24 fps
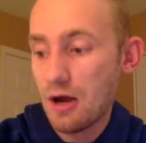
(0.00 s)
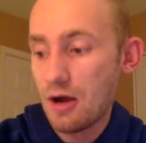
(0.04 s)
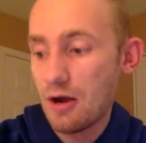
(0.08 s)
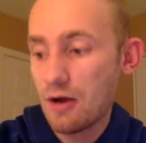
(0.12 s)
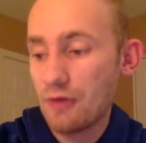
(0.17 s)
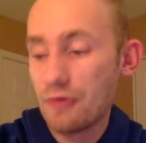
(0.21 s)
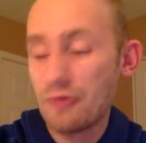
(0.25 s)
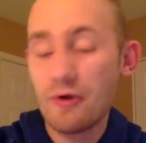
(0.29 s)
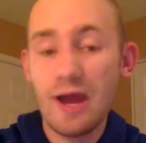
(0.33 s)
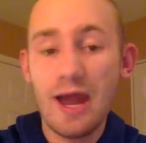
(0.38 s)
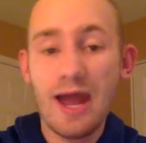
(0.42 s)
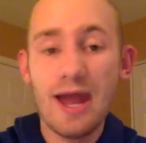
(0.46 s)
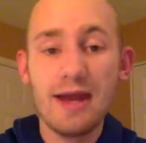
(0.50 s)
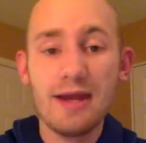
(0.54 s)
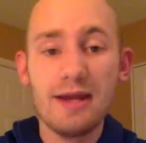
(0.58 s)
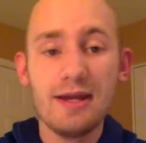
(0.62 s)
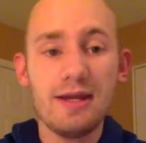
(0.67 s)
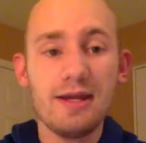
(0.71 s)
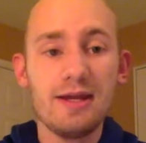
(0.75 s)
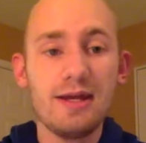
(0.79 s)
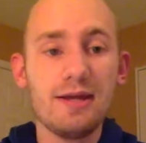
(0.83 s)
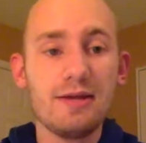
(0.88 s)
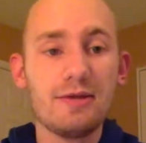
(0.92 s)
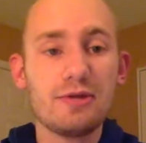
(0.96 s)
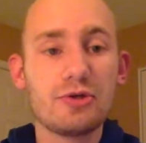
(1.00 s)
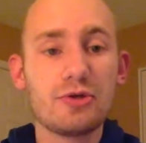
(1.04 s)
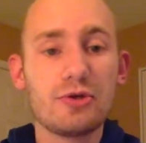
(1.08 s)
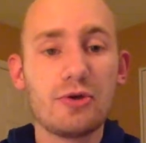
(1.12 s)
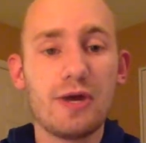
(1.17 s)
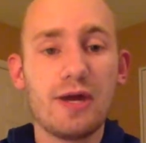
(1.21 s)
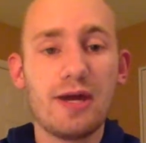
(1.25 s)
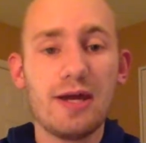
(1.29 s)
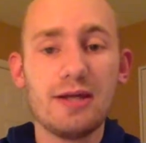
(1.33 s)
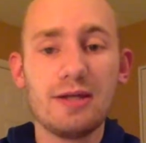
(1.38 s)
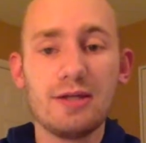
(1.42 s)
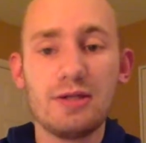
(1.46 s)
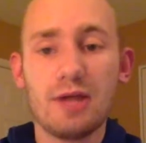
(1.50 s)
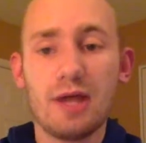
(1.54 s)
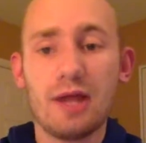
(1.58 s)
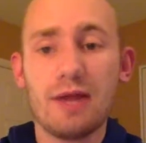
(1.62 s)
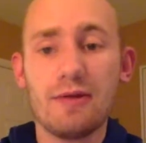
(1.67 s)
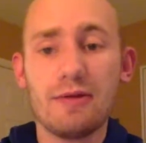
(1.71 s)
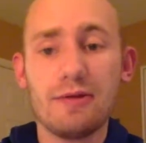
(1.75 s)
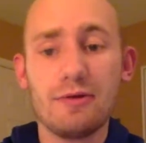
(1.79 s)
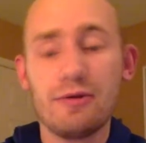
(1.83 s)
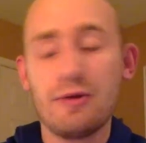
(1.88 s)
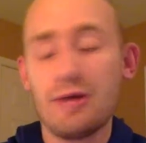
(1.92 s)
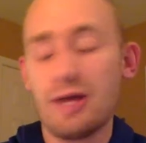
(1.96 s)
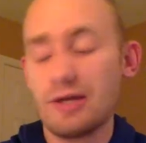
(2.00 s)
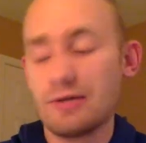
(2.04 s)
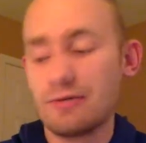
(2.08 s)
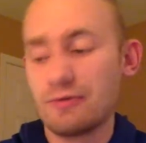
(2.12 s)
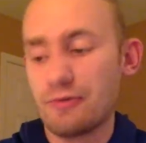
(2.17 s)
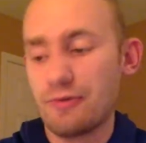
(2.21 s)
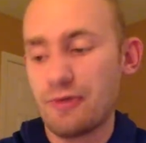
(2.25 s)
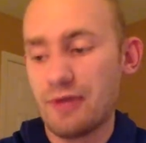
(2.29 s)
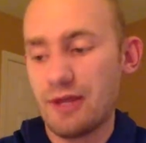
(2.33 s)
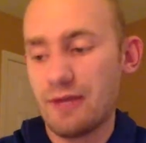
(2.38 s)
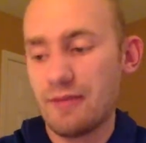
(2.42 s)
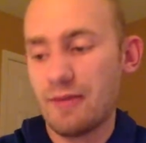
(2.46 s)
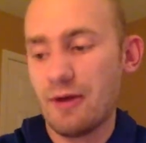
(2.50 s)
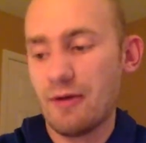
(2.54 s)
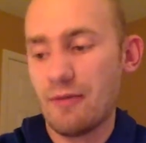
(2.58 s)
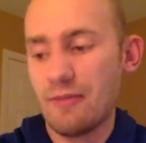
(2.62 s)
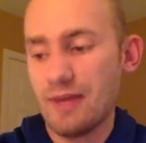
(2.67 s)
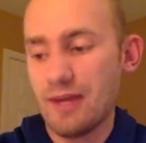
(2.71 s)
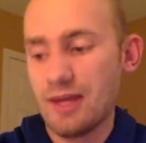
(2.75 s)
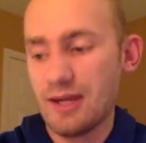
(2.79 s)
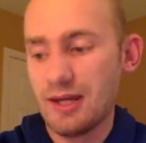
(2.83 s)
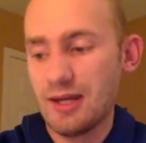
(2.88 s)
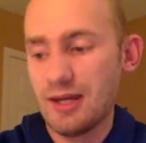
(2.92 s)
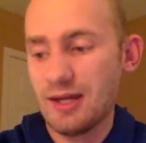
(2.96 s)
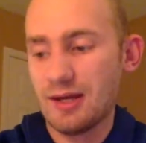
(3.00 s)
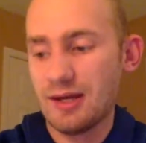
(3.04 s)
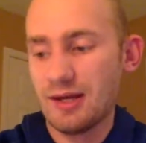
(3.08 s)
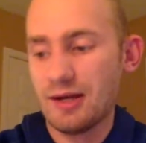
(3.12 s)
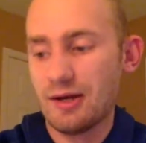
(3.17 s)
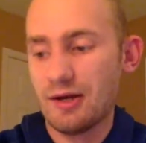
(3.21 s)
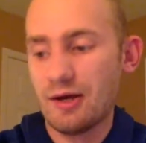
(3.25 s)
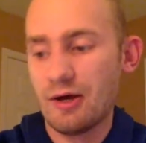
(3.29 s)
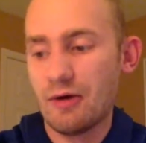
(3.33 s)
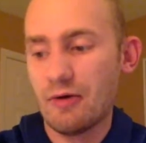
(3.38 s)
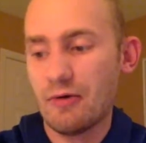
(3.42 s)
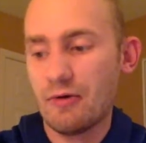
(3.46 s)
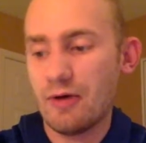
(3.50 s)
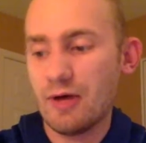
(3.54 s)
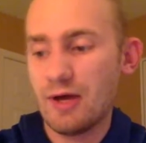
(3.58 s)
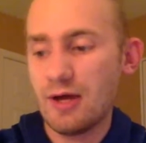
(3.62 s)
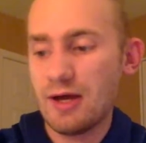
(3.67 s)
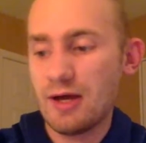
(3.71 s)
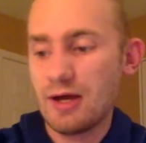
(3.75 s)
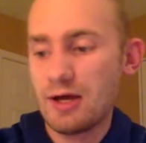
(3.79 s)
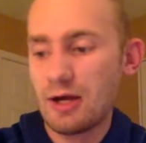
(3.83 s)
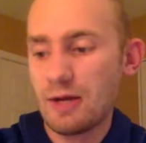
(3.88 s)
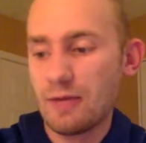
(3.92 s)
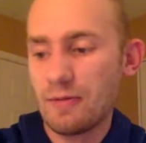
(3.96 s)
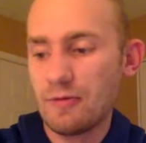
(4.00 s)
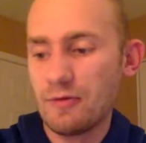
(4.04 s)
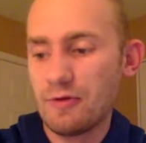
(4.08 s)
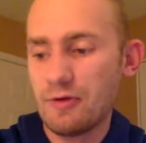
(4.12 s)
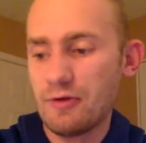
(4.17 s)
Are there any trades yet you guys were thinking about making? I know a couple of